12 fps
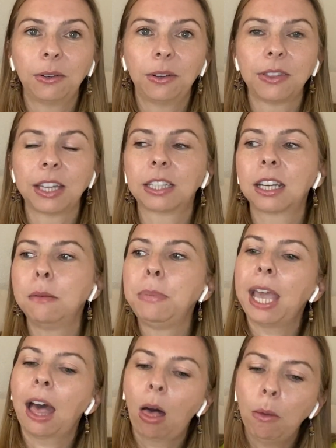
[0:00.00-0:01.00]
That's going to be
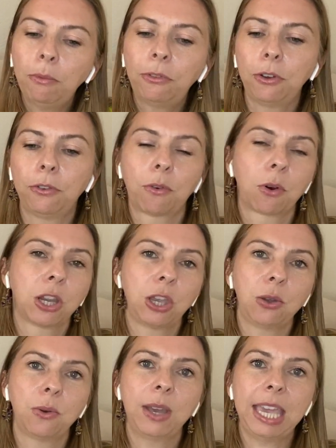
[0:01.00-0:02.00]
helpful for
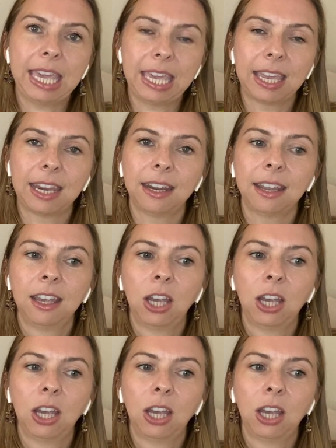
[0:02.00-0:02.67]
you in